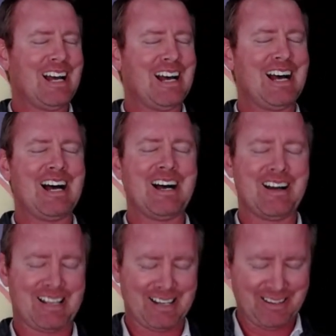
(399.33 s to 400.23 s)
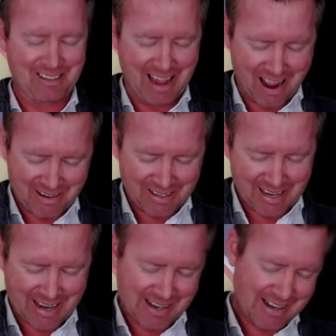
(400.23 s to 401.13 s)
I can look down
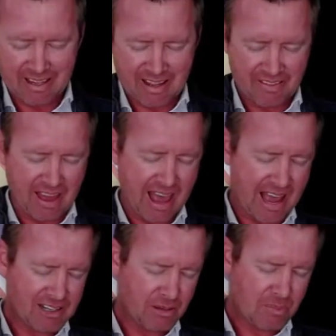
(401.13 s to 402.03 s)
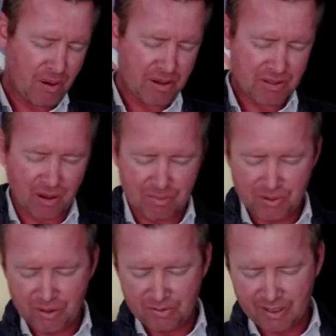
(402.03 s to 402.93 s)
again. The handlebars are
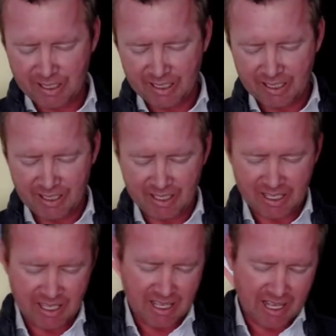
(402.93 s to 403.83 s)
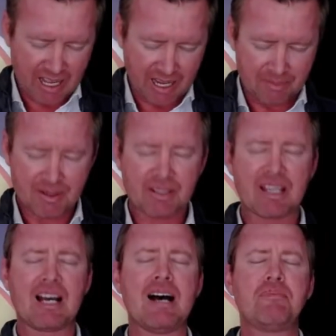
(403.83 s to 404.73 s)
moving. I'm
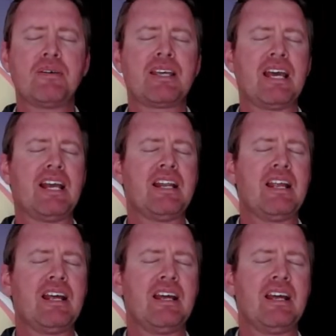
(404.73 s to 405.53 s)
looking up again.